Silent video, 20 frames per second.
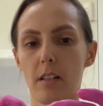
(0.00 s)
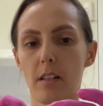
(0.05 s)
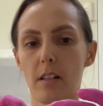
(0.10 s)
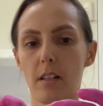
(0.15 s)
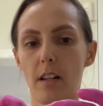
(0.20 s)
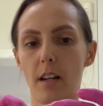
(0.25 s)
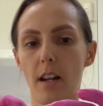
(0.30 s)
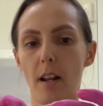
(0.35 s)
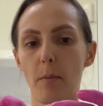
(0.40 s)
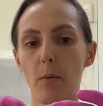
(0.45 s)

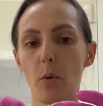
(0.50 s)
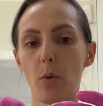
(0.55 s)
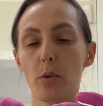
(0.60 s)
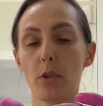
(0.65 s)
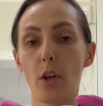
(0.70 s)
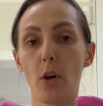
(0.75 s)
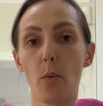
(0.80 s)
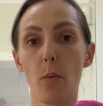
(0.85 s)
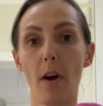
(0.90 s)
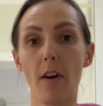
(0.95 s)
And I'm
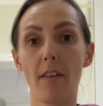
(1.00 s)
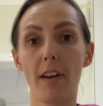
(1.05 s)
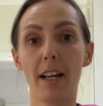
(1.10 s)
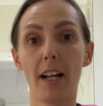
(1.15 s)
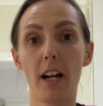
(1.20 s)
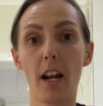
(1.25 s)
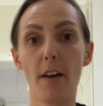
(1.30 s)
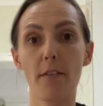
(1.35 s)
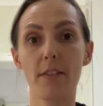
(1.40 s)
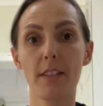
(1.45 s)
also wearing
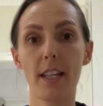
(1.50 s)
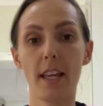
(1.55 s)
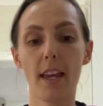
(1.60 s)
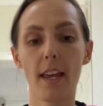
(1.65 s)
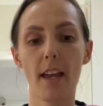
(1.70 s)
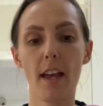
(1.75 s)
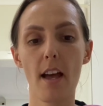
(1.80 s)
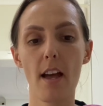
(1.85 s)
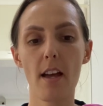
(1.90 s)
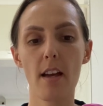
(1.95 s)
gloves
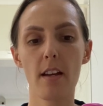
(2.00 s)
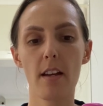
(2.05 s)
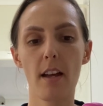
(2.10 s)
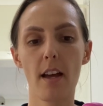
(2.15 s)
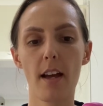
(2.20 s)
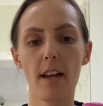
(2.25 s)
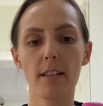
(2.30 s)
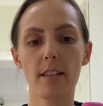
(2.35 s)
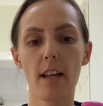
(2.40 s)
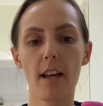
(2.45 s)
here
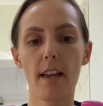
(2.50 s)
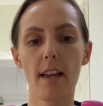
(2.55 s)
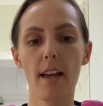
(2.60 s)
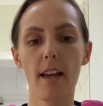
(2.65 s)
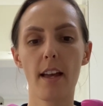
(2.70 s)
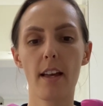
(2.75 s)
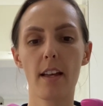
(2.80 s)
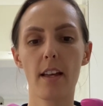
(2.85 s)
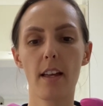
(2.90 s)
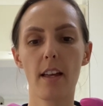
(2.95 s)
as I
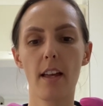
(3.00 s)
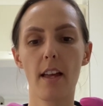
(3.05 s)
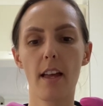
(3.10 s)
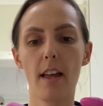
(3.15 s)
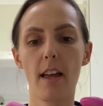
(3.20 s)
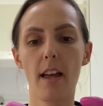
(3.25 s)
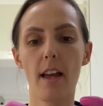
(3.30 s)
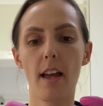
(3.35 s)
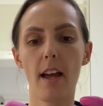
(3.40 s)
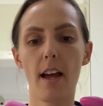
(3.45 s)

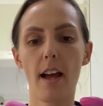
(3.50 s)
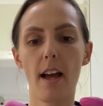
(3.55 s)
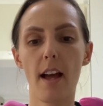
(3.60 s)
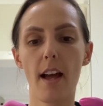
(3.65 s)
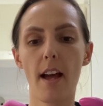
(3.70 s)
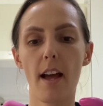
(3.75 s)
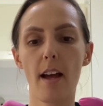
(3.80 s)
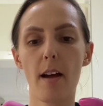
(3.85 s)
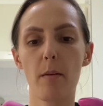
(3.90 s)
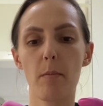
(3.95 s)

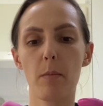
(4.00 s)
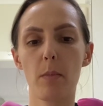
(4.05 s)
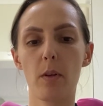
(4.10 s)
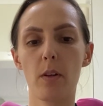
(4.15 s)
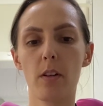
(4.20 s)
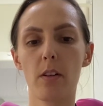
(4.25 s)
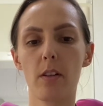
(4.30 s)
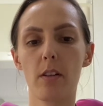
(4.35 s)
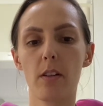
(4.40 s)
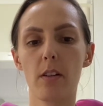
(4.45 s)
am
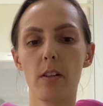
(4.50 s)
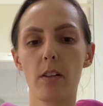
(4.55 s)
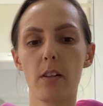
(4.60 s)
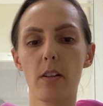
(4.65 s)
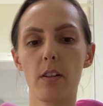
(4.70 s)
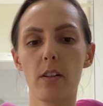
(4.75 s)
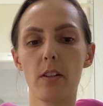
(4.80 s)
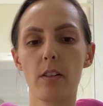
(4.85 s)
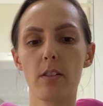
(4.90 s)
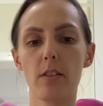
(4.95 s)

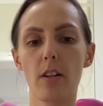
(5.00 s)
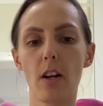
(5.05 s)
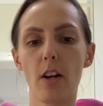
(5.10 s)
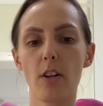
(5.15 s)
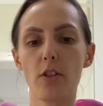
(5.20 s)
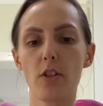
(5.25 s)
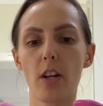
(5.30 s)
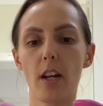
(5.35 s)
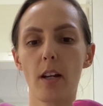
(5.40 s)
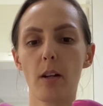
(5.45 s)

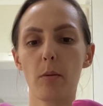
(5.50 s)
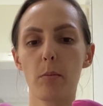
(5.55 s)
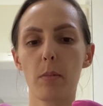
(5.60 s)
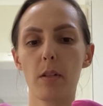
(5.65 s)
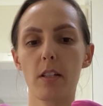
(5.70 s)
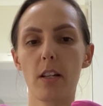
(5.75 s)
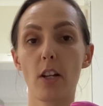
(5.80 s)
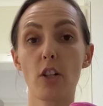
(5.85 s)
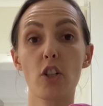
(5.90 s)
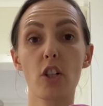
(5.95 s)
touching
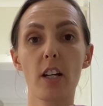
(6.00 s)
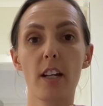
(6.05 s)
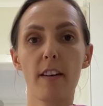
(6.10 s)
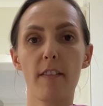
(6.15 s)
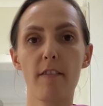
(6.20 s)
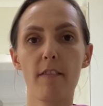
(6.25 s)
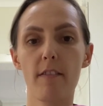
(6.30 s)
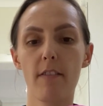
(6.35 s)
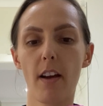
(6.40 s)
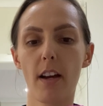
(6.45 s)
potentially
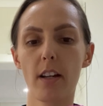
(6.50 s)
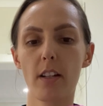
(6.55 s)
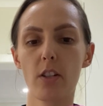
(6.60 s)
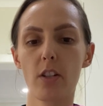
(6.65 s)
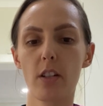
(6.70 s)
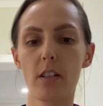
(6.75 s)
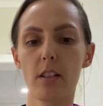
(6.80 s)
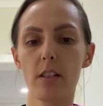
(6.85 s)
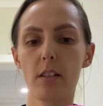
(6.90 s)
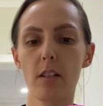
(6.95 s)

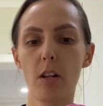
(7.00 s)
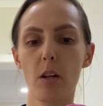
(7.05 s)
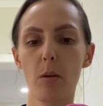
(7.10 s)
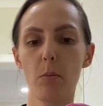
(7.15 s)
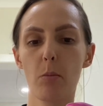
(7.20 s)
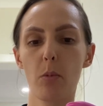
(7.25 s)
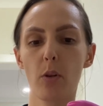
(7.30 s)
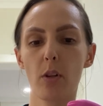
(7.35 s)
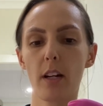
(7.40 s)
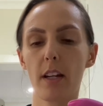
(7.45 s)
infectious
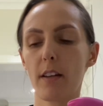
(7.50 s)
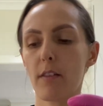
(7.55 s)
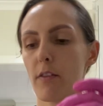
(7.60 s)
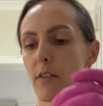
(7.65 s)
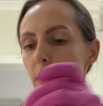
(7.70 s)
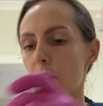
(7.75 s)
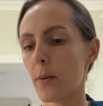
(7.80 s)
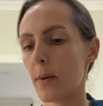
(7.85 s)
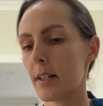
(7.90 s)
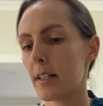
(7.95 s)
bodily
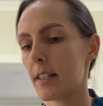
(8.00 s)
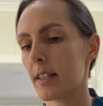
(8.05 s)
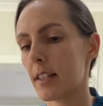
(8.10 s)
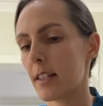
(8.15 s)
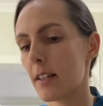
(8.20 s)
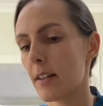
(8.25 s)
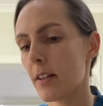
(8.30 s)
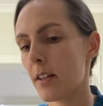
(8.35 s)
fluids.